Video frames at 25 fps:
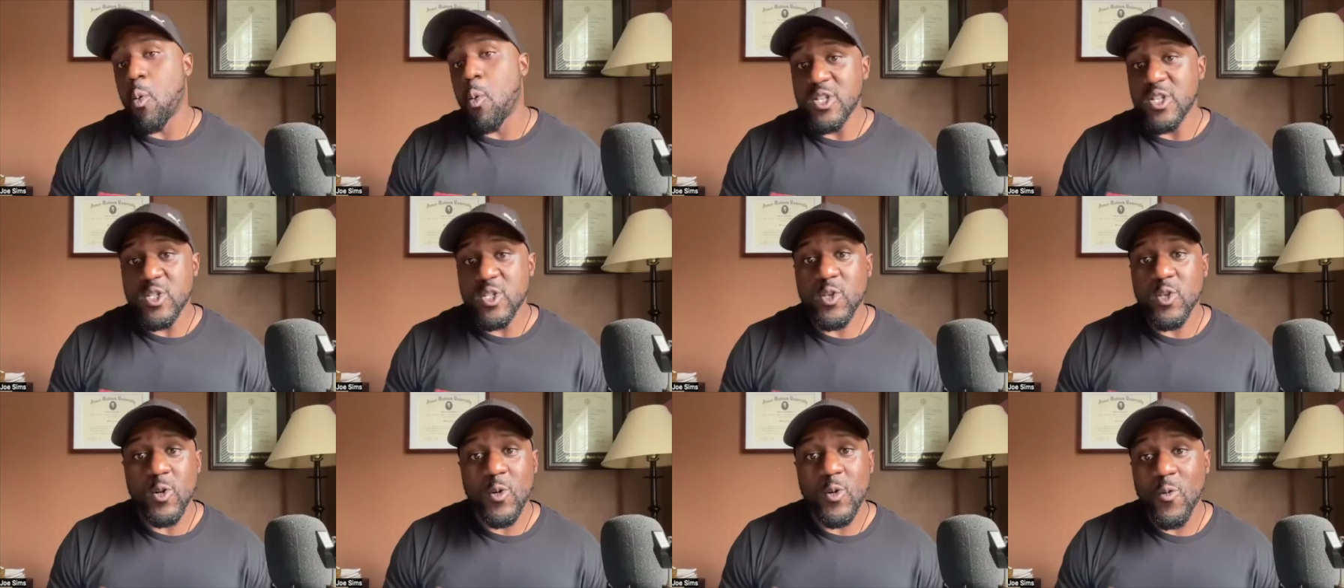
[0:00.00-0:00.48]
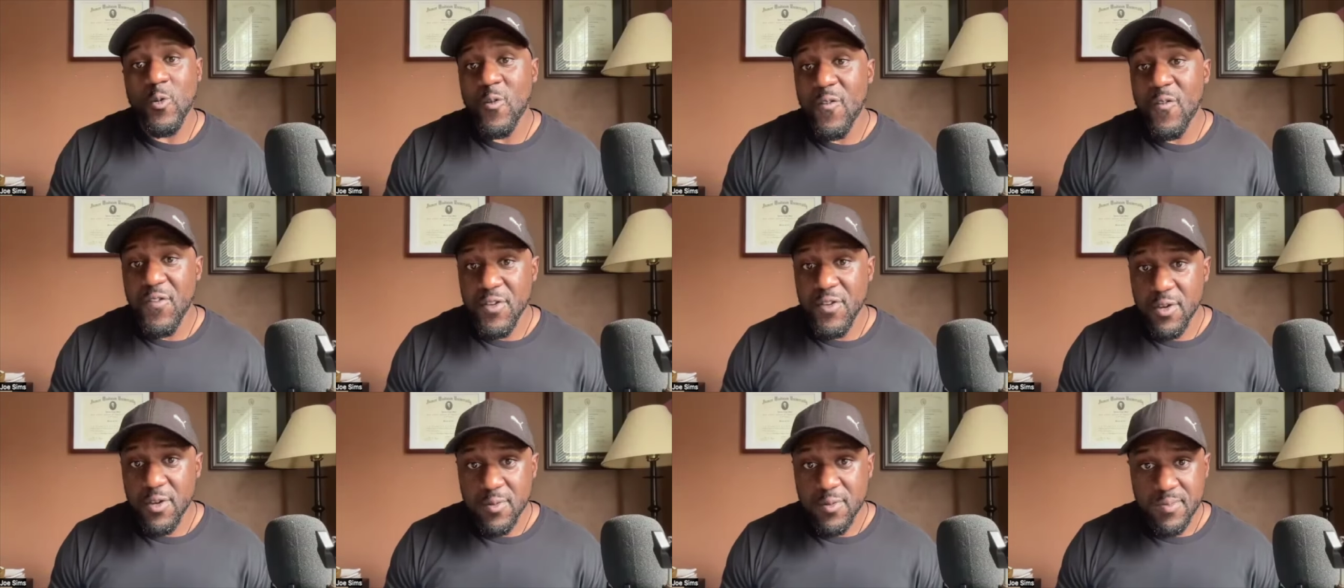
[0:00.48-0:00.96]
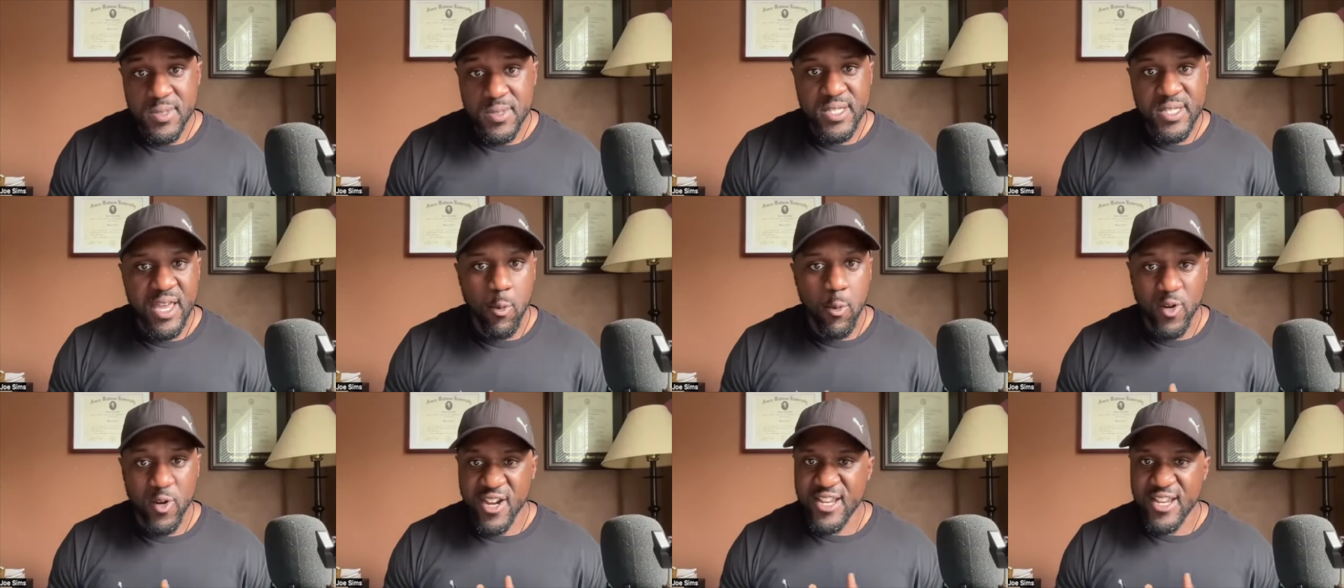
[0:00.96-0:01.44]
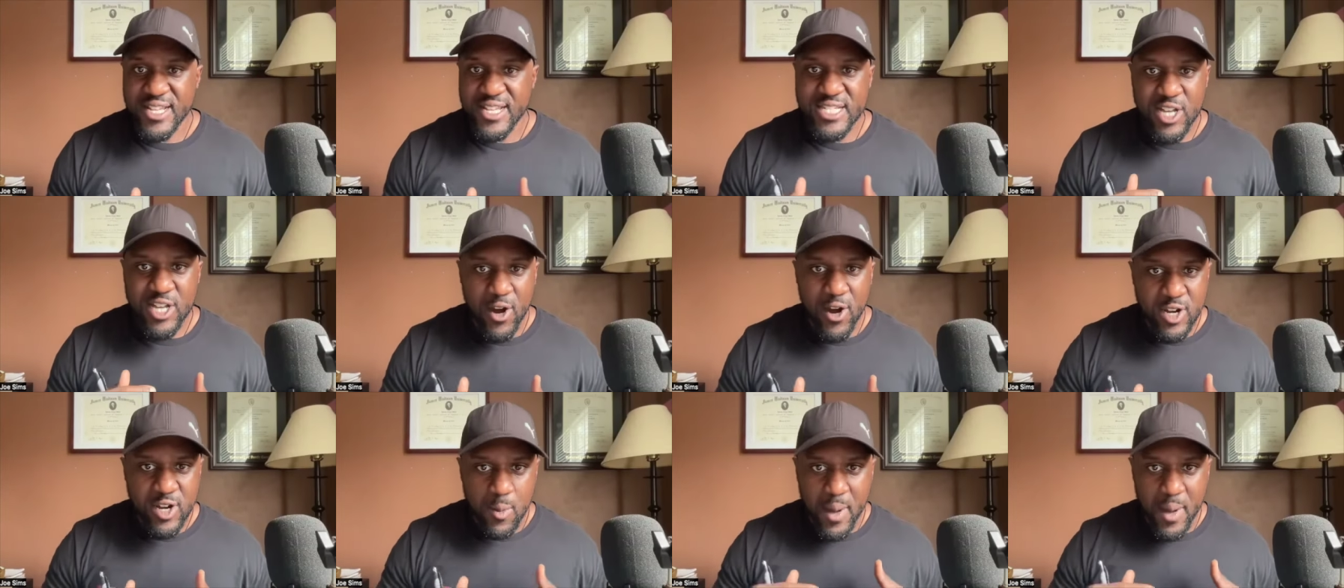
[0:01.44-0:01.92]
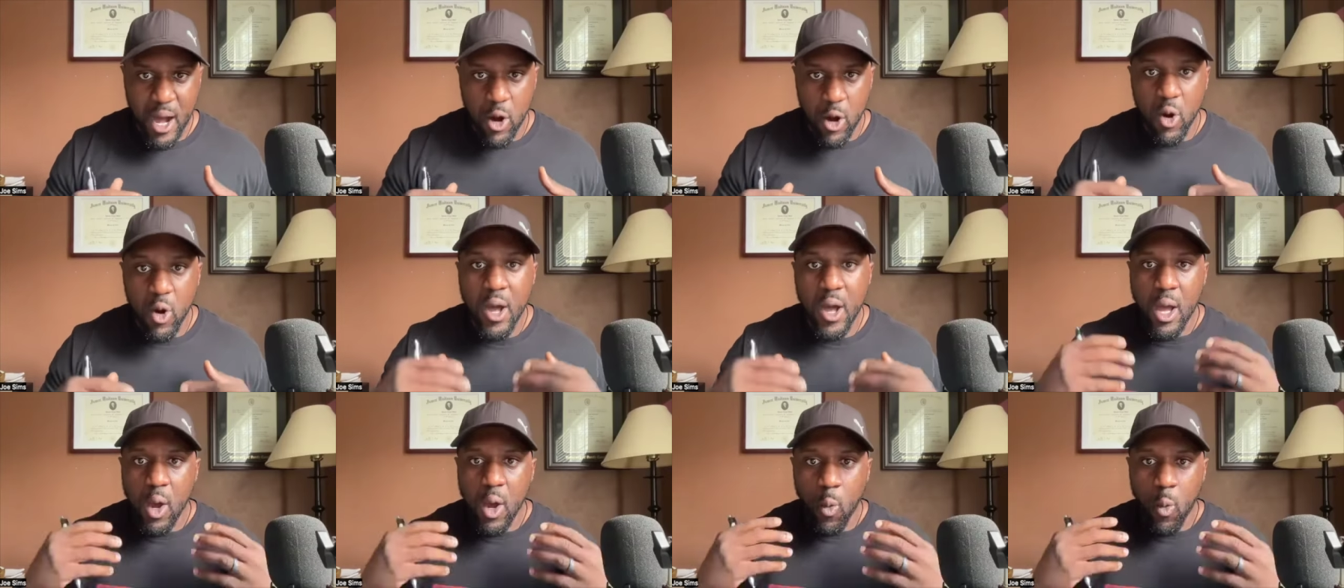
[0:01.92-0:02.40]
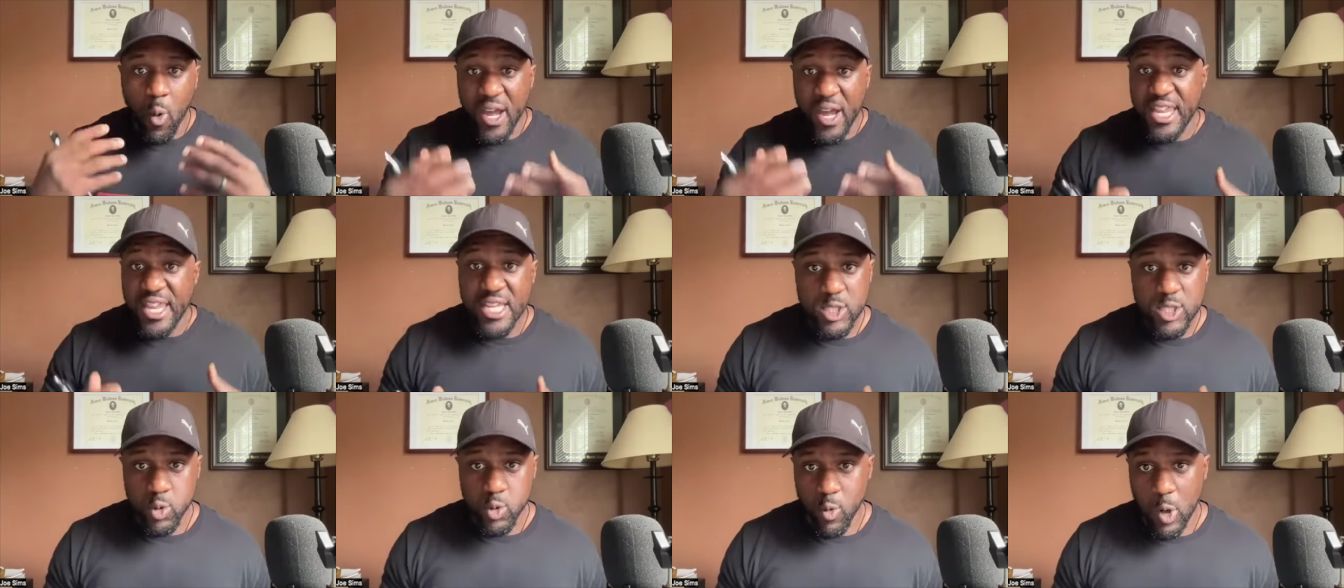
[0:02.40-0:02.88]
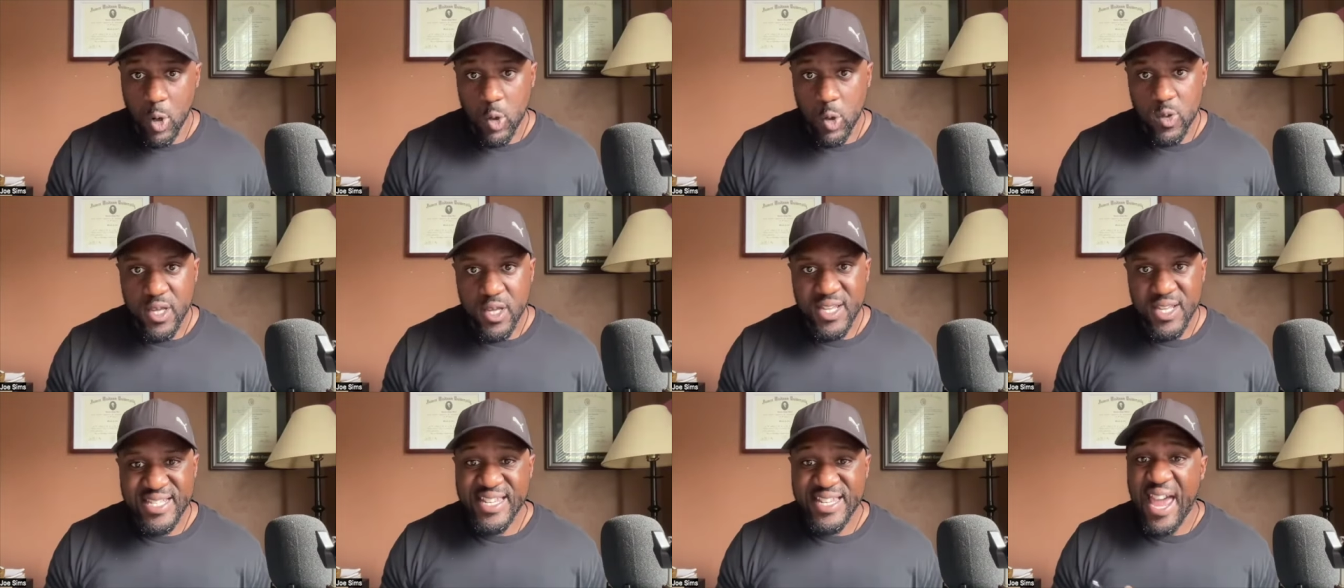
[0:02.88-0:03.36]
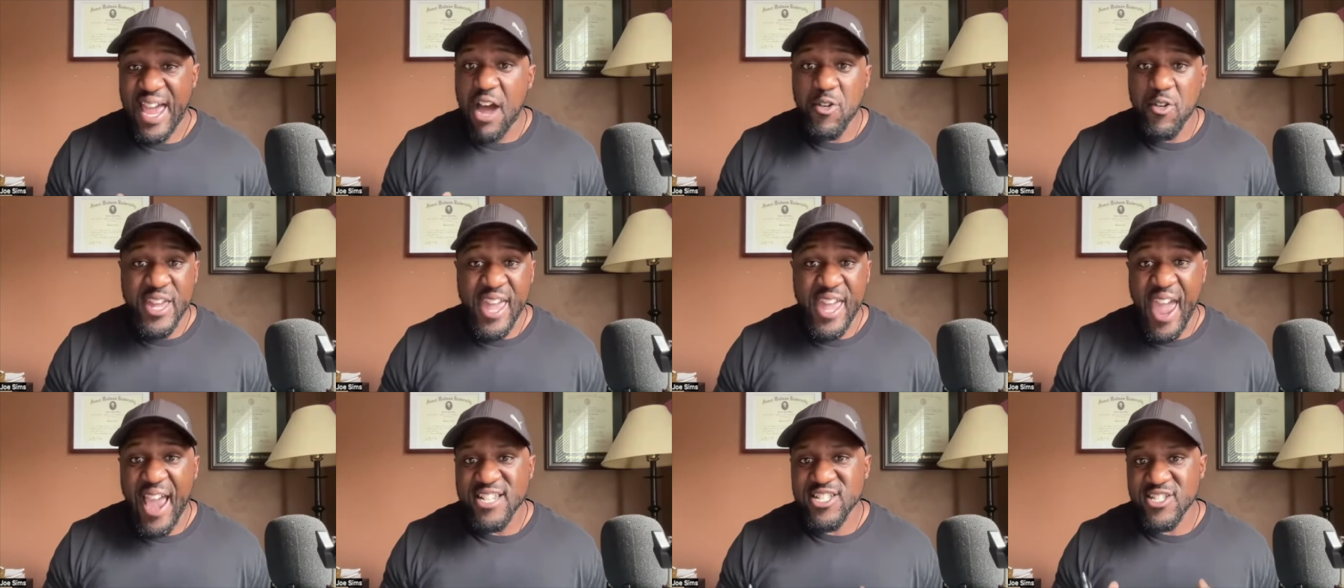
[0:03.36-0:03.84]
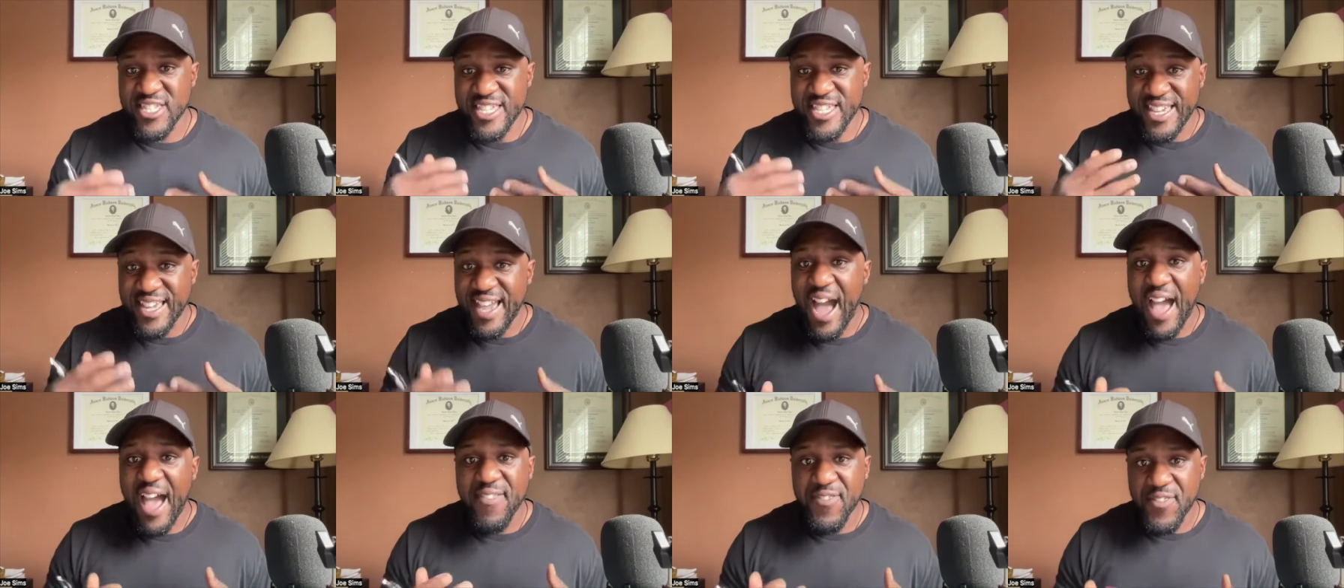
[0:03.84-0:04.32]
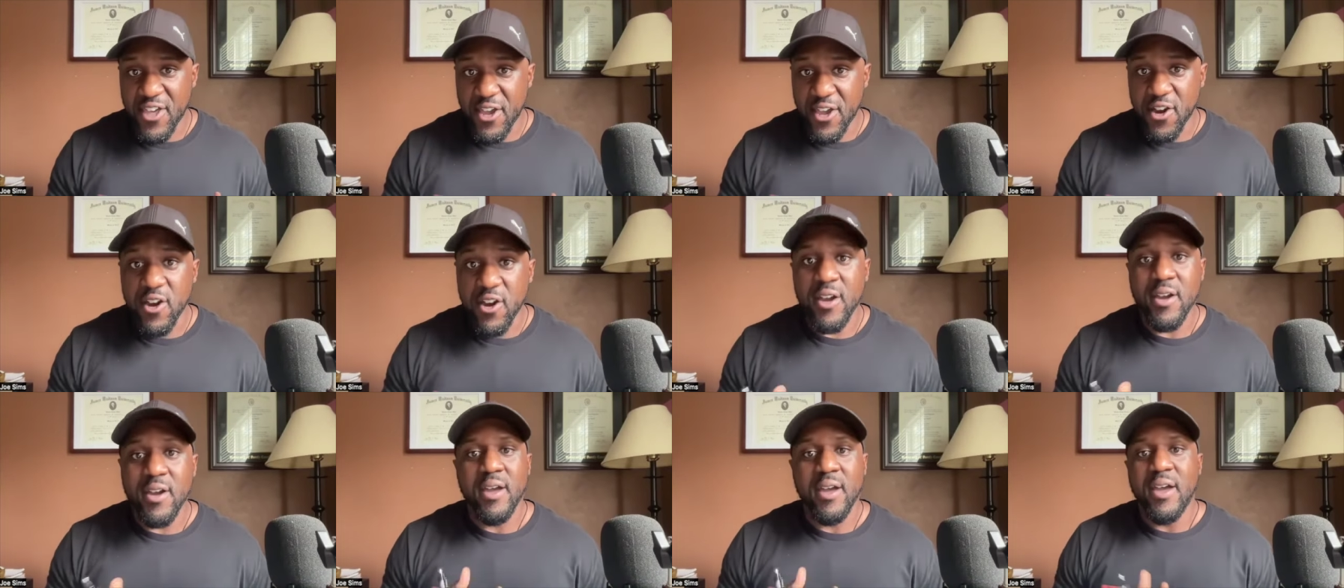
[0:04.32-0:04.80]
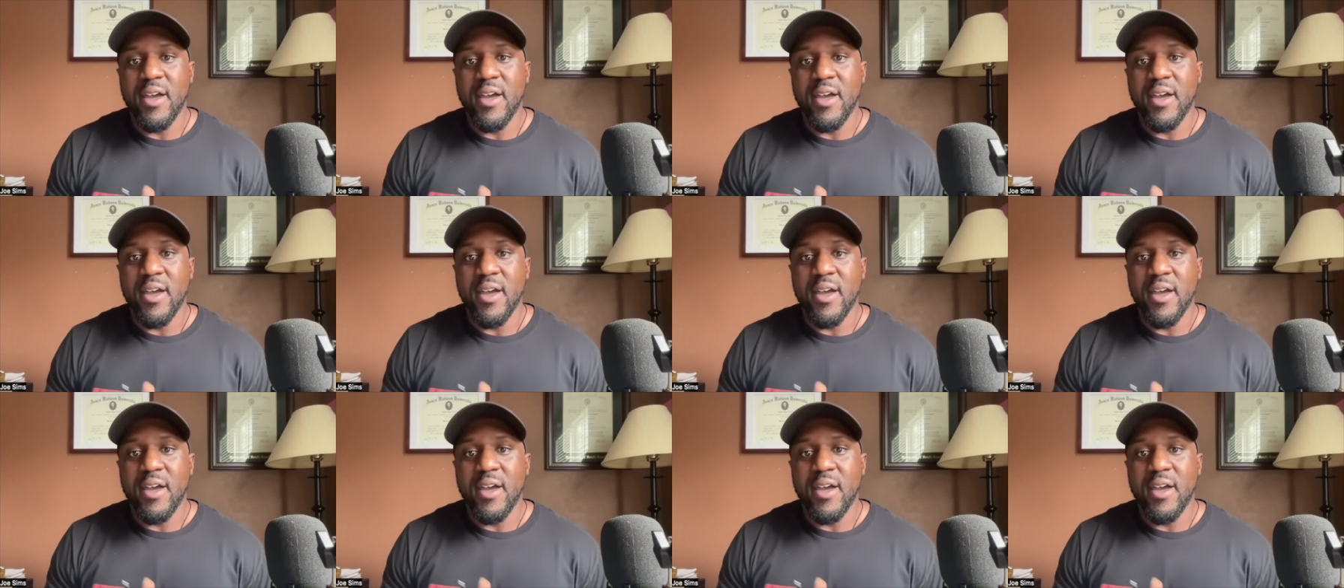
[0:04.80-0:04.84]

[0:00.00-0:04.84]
One Circle Films, and we're going to talk about what his role is and how he actually got there.